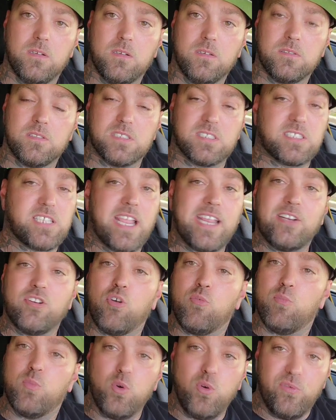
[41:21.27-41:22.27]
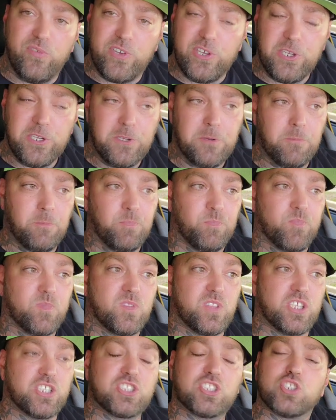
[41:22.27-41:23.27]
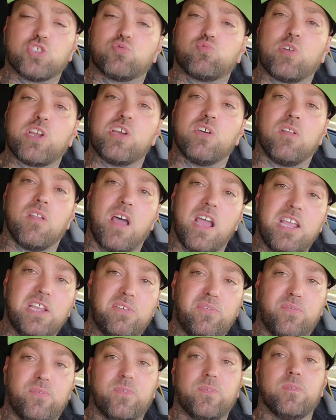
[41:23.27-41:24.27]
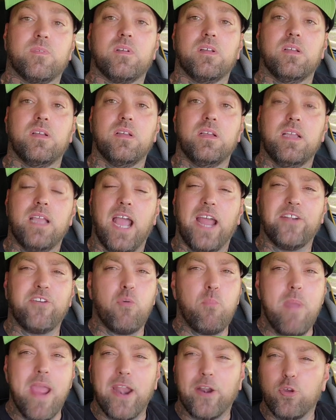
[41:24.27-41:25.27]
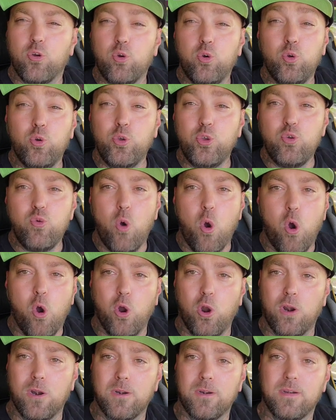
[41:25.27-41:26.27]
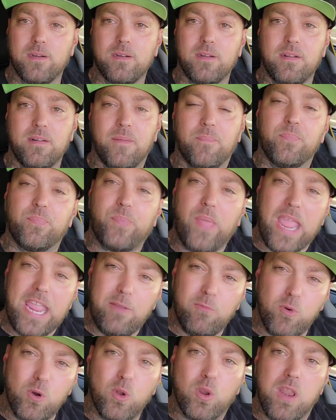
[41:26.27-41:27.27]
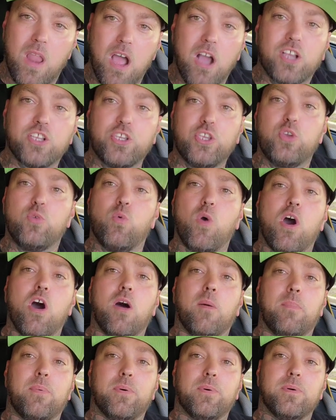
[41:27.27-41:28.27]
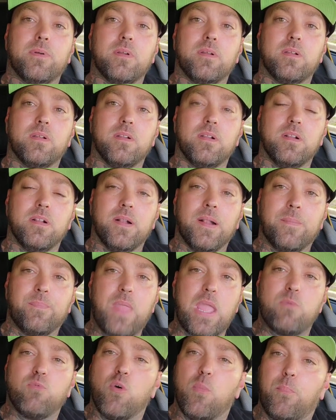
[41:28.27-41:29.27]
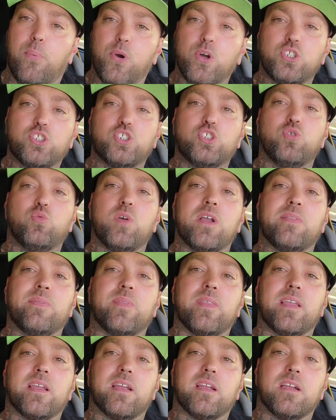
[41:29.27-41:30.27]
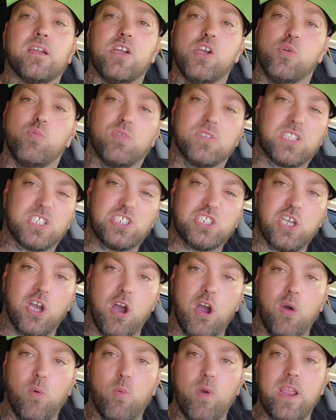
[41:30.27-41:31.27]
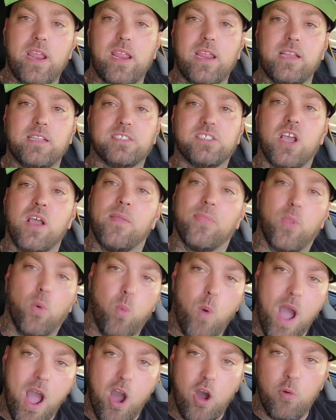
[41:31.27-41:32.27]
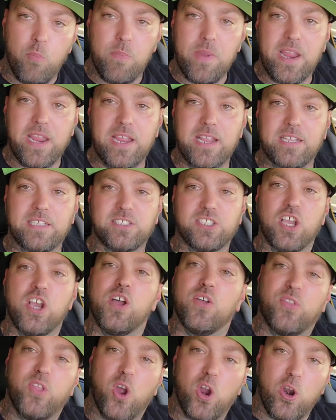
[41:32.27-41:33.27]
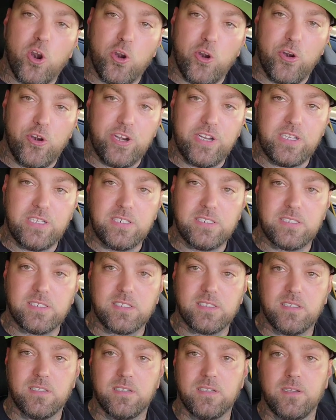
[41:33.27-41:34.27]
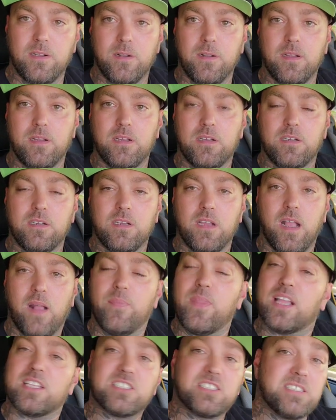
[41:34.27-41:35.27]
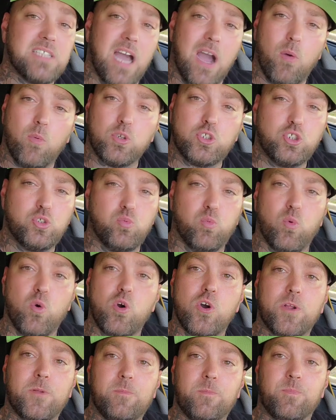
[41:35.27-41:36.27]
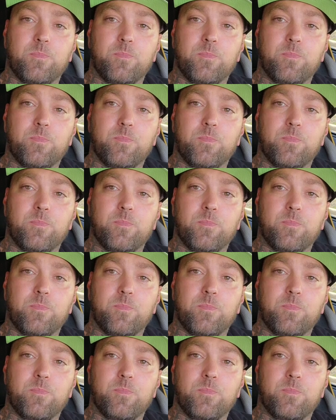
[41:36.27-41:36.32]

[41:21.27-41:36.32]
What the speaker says: This ain't no movie. This is real life. And no matter who you are, they will lock you up. They will put you in there with the John Waynes, the Wildmans, the Ernies. And that's not what you want.